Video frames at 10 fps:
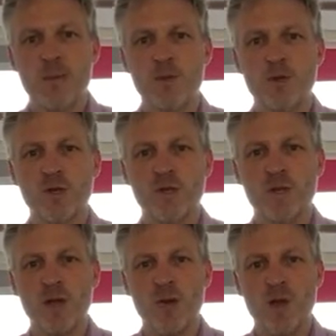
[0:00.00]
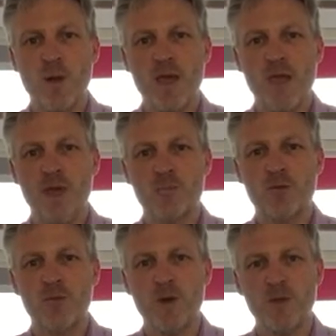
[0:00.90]
and we've got a little logo here,
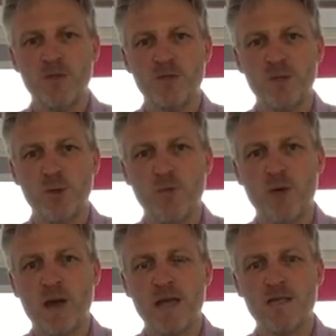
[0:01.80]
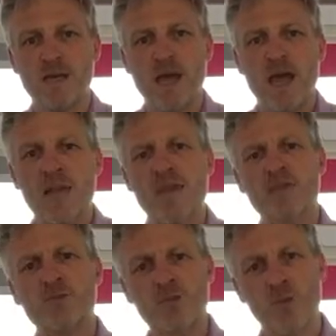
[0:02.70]
Promote Your Brand. And
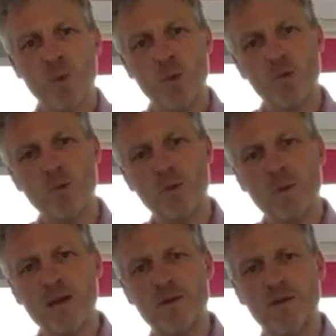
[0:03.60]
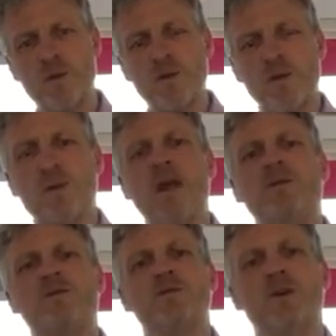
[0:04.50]
that's really what we're all about. We're
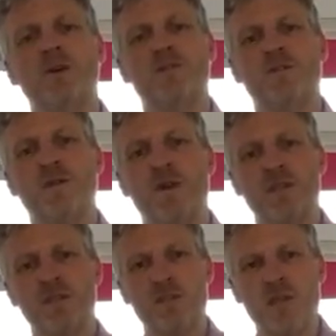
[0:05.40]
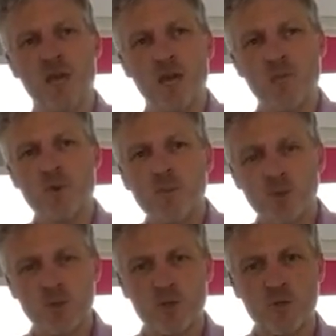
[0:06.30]
about trying to find
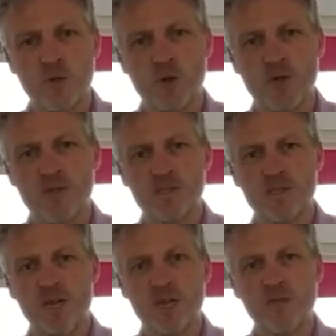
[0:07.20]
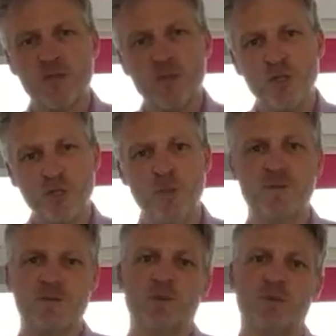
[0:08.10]
promotional products that are
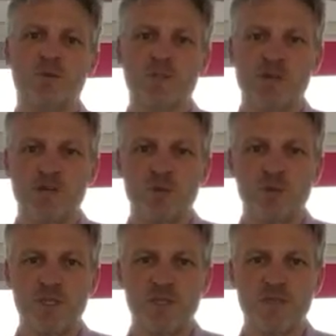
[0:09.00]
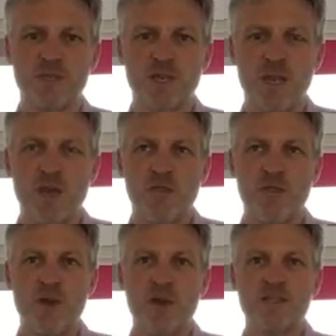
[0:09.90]
useful to your target audience,
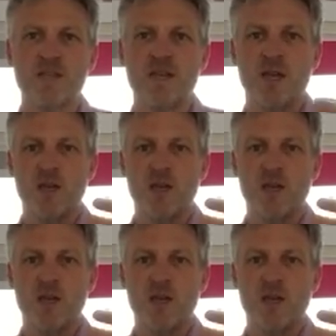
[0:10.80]
that